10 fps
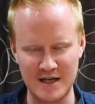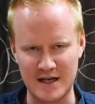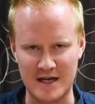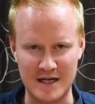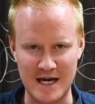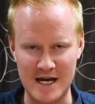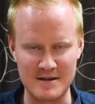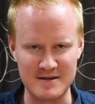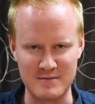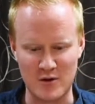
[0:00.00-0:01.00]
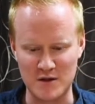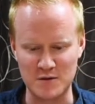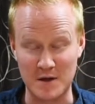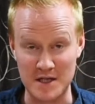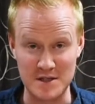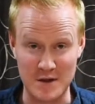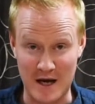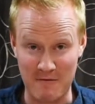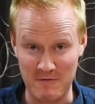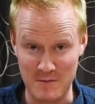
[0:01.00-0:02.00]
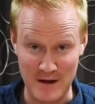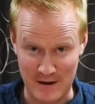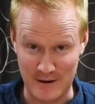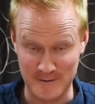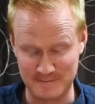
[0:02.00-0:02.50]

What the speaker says: And again, the more 20s you have, the better.